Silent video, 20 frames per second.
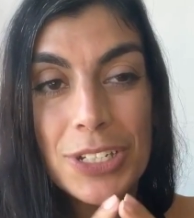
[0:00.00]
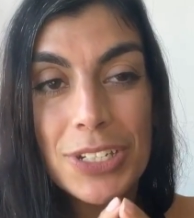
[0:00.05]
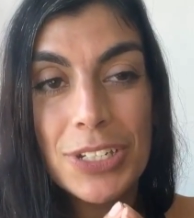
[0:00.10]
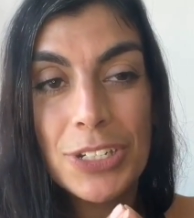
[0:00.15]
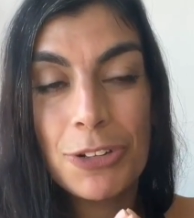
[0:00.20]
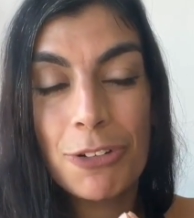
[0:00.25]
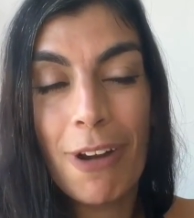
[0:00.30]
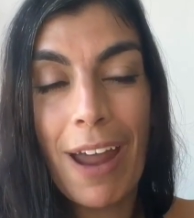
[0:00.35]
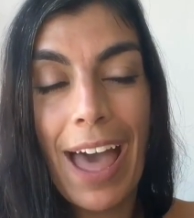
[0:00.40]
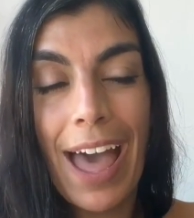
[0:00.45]

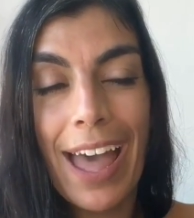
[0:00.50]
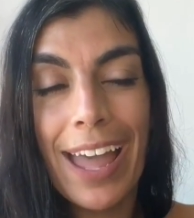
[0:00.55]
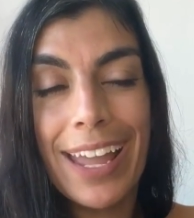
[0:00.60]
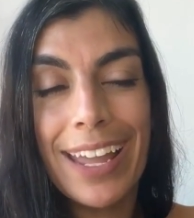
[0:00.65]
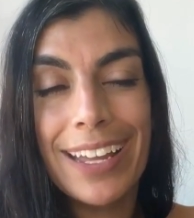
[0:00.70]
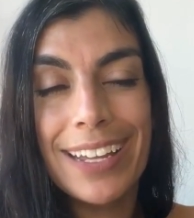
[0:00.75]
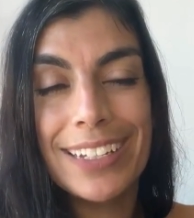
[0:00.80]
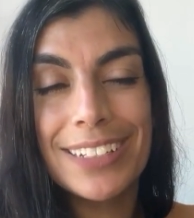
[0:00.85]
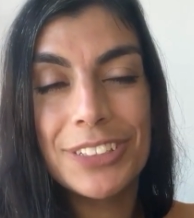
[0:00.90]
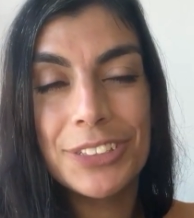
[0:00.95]

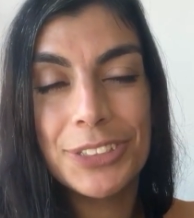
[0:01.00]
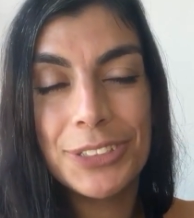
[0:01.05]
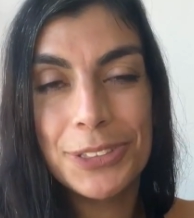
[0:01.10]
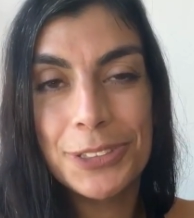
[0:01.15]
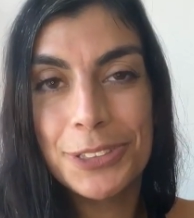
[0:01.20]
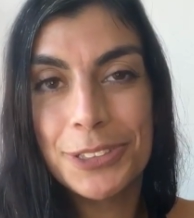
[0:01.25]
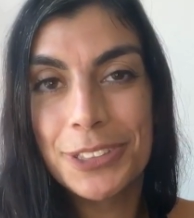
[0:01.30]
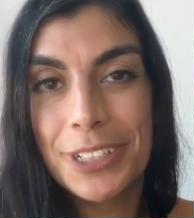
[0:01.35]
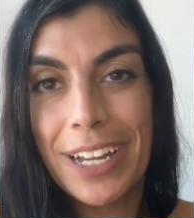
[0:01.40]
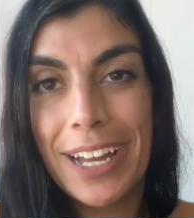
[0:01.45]
Try
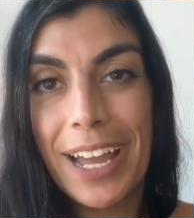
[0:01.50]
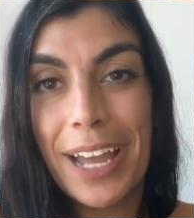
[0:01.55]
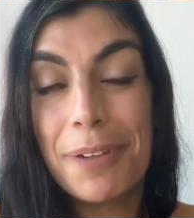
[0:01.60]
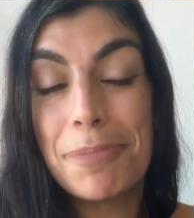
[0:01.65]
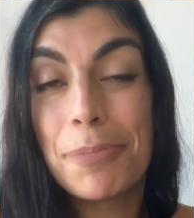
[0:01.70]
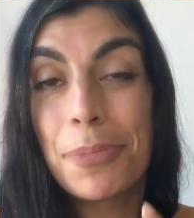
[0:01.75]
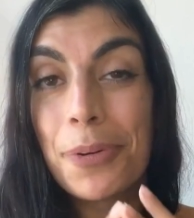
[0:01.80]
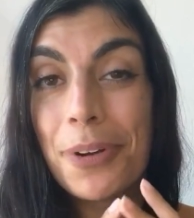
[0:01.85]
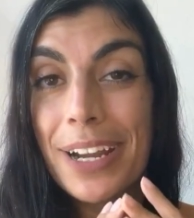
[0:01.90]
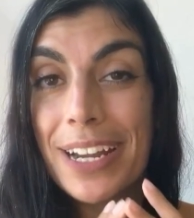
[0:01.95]
to
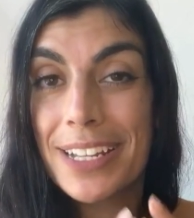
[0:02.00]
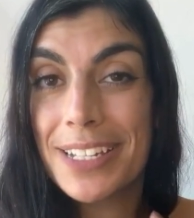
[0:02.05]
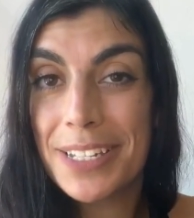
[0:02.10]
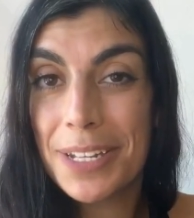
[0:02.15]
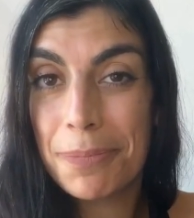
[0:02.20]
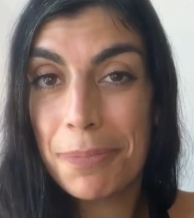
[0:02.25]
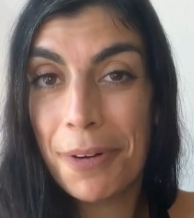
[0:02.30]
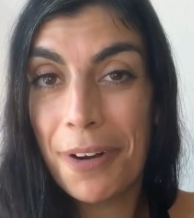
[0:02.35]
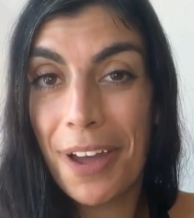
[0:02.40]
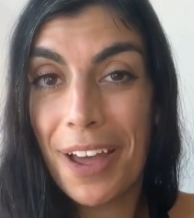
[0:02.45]
embrace the
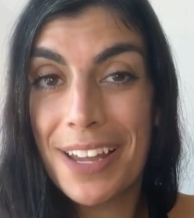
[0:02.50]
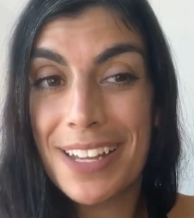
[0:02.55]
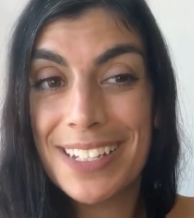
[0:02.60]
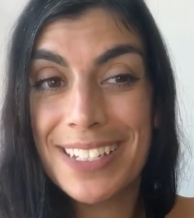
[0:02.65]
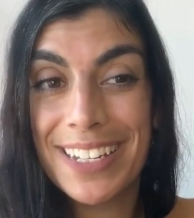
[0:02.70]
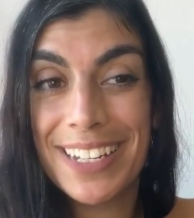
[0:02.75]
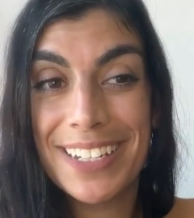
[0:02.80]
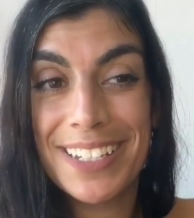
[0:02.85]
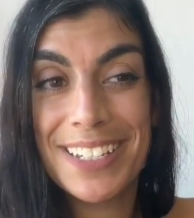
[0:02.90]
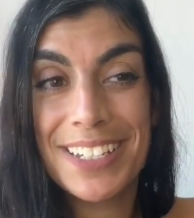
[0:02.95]

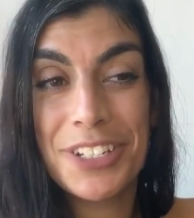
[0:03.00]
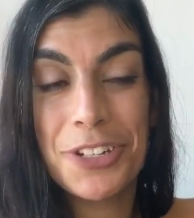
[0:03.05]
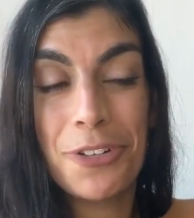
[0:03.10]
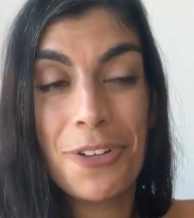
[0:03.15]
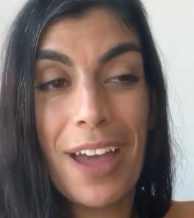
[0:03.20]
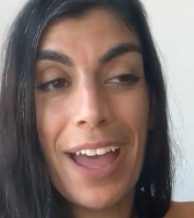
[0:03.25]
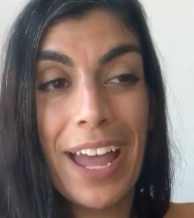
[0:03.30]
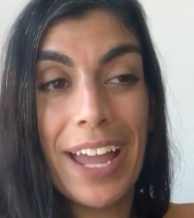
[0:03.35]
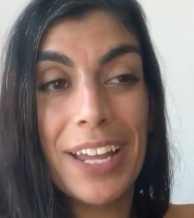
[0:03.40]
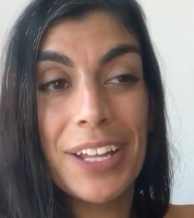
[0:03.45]
process,
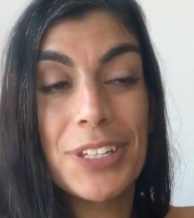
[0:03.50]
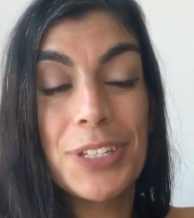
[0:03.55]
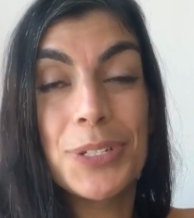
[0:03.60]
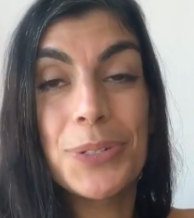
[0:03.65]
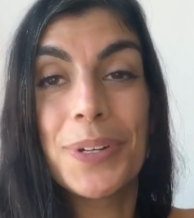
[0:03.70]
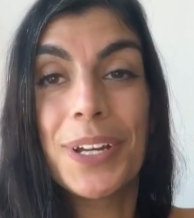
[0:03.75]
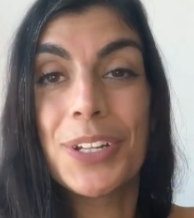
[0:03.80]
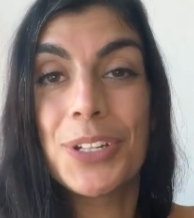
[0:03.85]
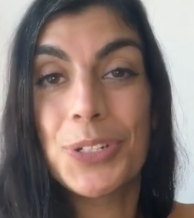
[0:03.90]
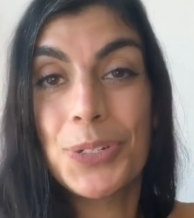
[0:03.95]
try to
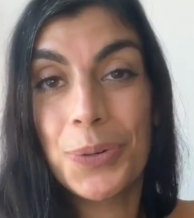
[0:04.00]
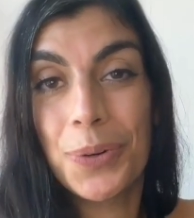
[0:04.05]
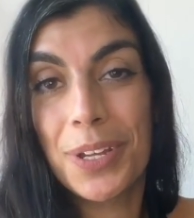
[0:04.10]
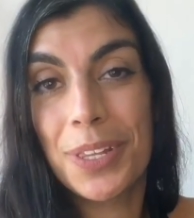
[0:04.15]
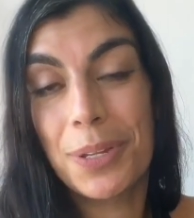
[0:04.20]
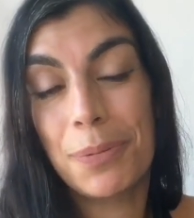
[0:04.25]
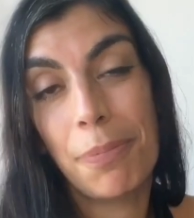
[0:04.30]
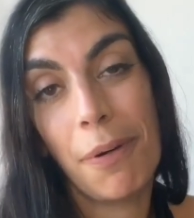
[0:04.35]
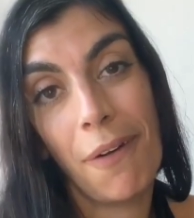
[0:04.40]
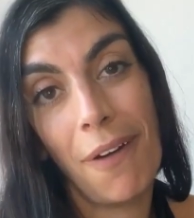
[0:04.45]
enjoy
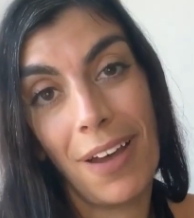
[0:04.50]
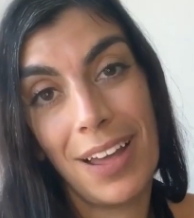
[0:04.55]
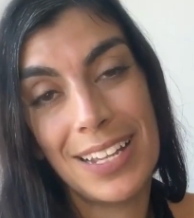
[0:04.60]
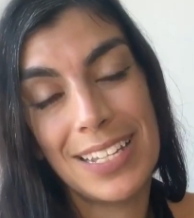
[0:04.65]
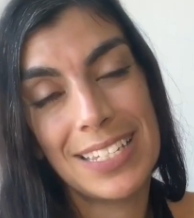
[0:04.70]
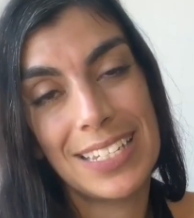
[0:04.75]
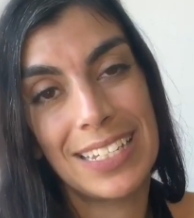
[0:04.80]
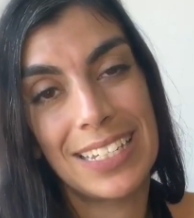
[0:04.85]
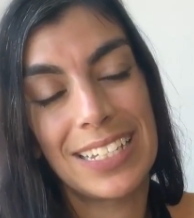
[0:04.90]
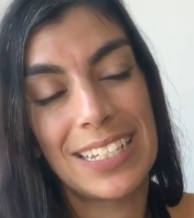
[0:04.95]
the
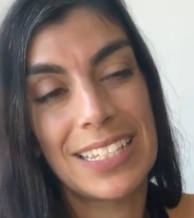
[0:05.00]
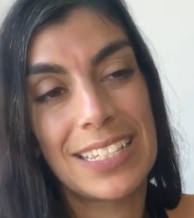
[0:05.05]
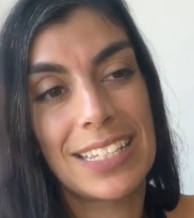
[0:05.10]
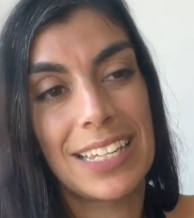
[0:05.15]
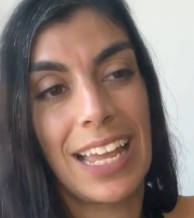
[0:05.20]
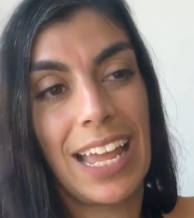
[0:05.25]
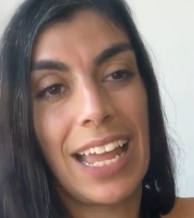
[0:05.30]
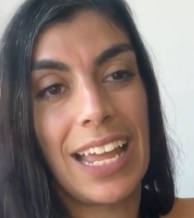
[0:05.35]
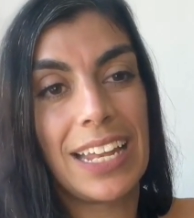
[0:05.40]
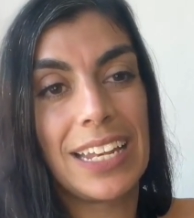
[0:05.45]
process,
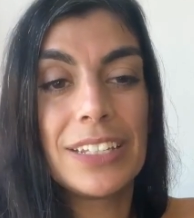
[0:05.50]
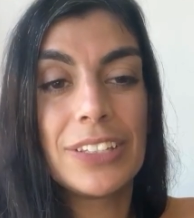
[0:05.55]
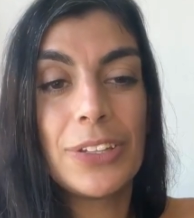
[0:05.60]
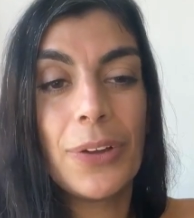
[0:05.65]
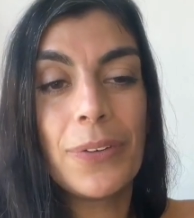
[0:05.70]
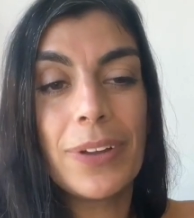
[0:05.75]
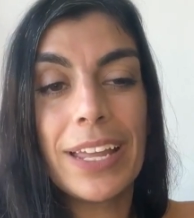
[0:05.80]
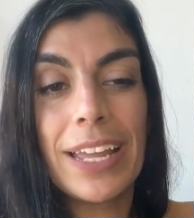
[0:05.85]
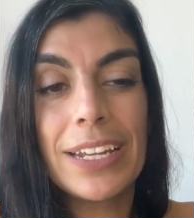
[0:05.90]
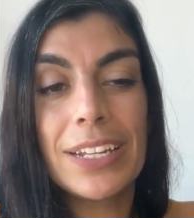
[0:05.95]
and
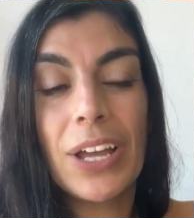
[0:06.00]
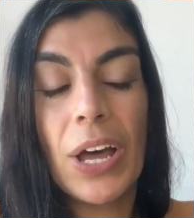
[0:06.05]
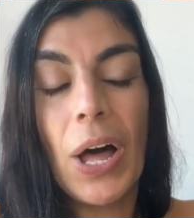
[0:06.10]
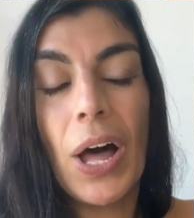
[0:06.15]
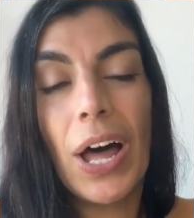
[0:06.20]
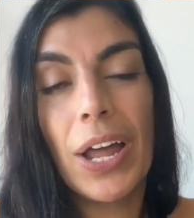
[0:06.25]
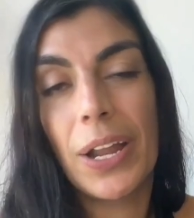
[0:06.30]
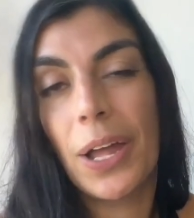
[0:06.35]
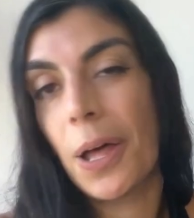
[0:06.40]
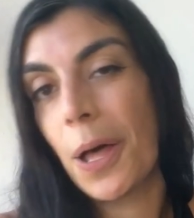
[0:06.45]
don't get
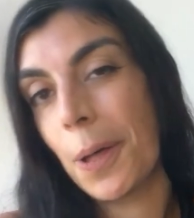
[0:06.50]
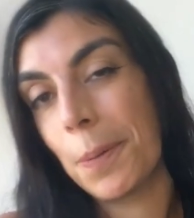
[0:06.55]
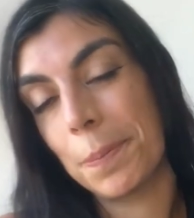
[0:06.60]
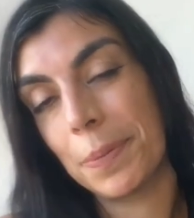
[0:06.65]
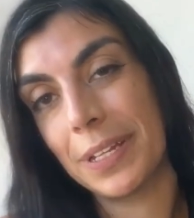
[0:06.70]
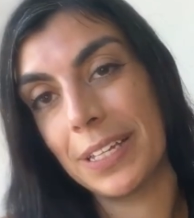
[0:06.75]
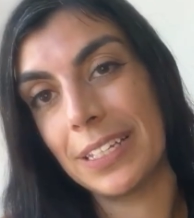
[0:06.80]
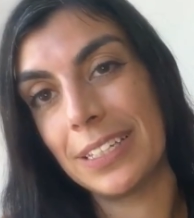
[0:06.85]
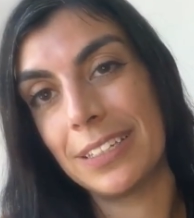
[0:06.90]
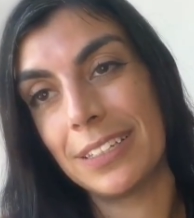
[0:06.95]
caught up
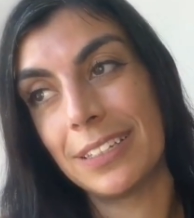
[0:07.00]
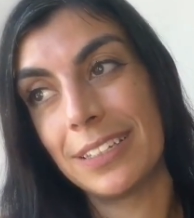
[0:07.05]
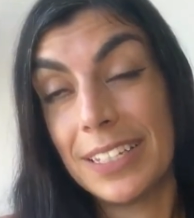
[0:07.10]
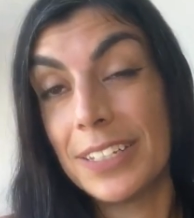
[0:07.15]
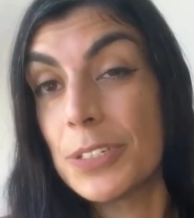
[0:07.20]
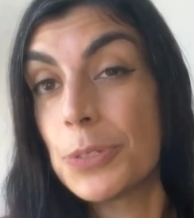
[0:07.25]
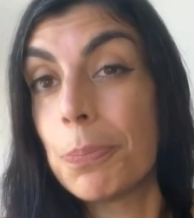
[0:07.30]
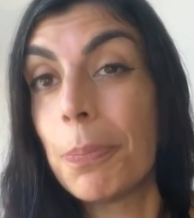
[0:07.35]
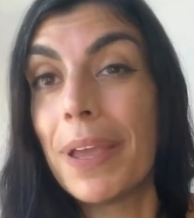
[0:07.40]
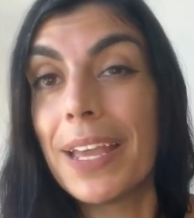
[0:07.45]
in
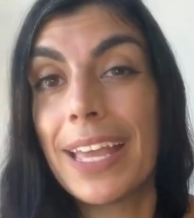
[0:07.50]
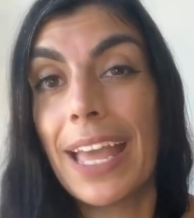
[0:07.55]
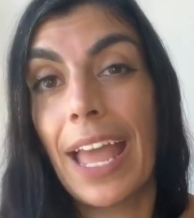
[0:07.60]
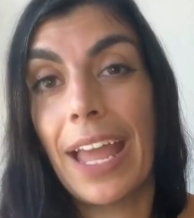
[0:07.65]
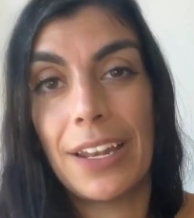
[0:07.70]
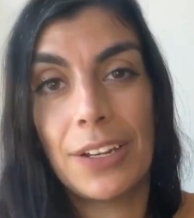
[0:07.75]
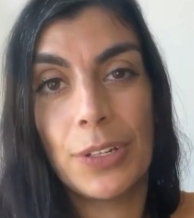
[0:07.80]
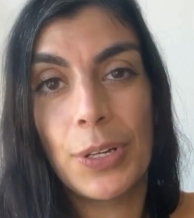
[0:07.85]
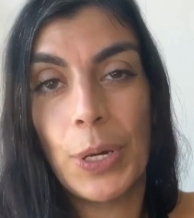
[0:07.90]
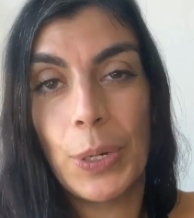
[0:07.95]
these big
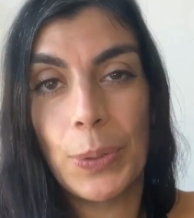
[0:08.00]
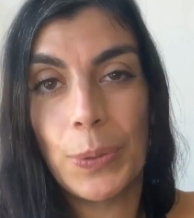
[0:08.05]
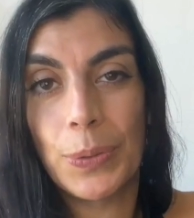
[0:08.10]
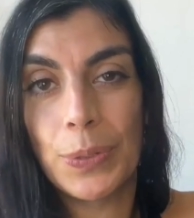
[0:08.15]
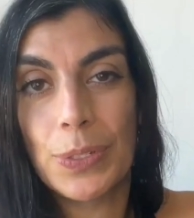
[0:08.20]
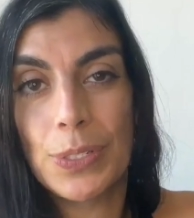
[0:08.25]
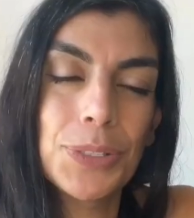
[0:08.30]
end goals.